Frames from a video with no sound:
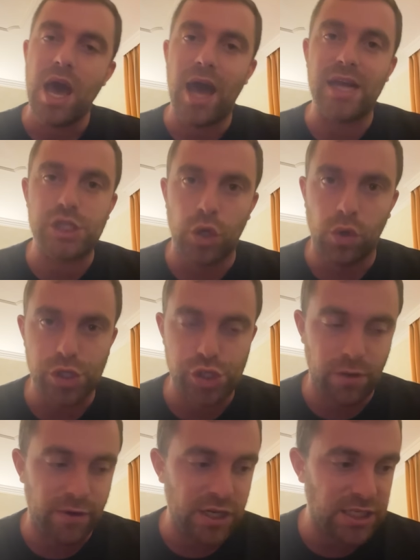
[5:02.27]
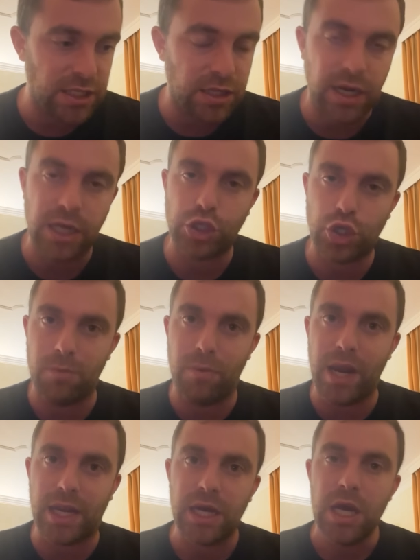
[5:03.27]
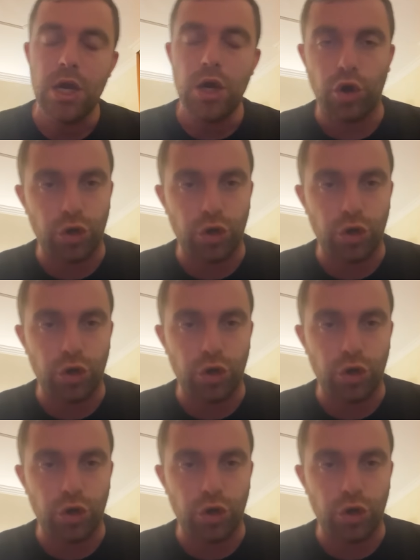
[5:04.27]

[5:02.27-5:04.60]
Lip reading: I saw also over this international break on